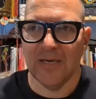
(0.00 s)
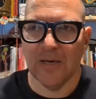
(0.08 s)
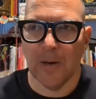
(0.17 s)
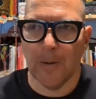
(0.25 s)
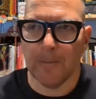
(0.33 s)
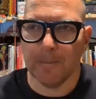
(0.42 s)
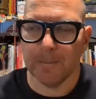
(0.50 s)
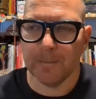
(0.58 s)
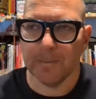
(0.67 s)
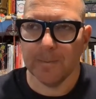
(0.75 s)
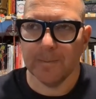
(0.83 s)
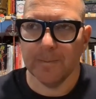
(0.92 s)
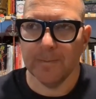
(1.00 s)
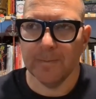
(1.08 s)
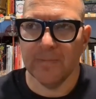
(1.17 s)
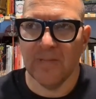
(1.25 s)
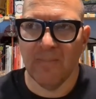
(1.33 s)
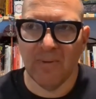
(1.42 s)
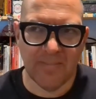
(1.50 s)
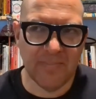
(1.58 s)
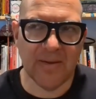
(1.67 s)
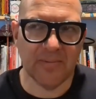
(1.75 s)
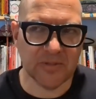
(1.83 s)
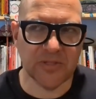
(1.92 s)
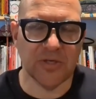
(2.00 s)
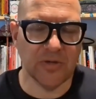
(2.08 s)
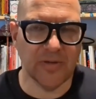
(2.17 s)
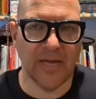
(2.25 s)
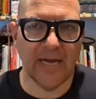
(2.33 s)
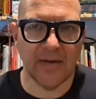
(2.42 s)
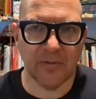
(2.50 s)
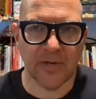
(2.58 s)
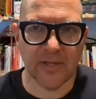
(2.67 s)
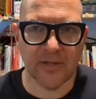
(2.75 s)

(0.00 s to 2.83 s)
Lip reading: you know, they might be able to do that, right?